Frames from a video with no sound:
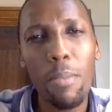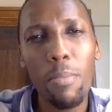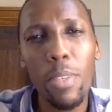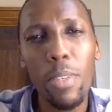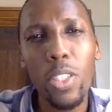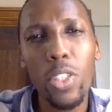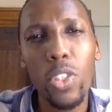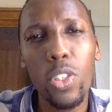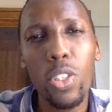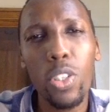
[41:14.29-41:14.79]

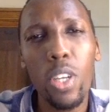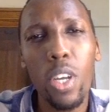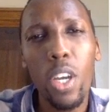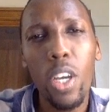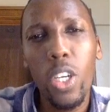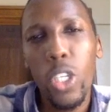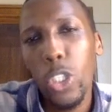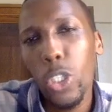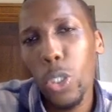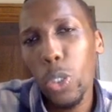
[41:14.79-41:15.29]
it
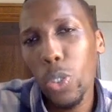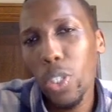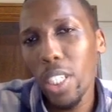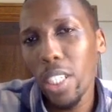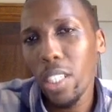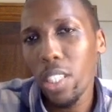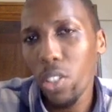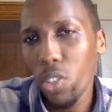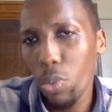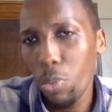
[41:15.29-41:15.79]
shows the
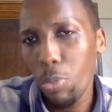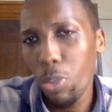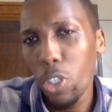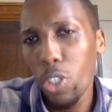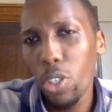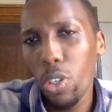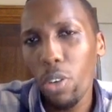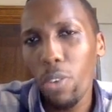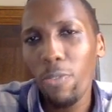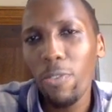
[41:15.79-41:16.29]

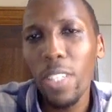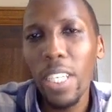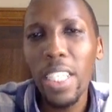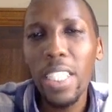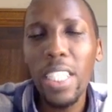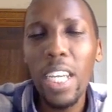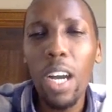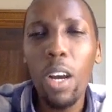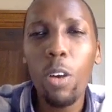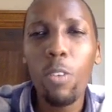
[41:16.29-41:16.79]
distribution of
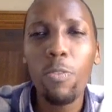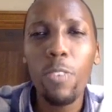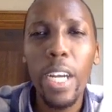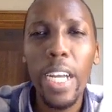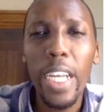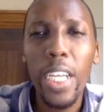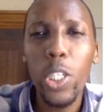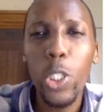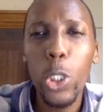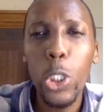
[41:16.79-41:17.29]
data over
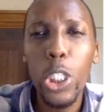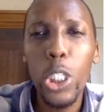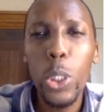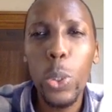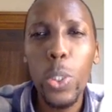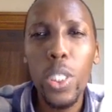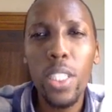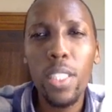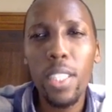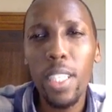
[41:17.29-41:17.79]
a
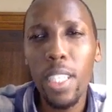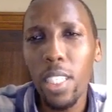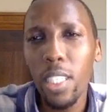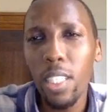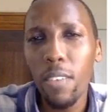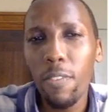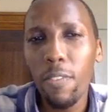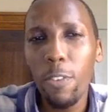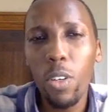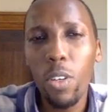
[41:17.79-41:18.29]
continuous
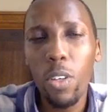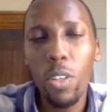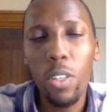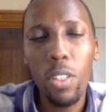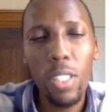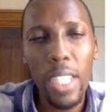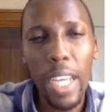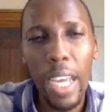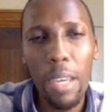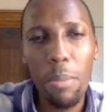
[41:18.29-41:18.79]
interval
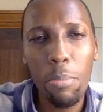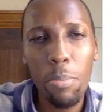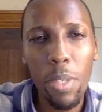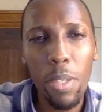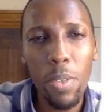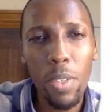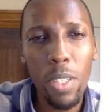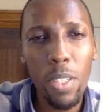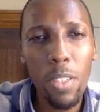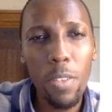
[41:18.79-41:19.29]
or time
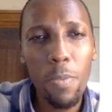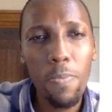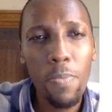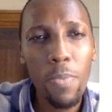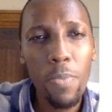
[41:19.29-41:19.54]
period.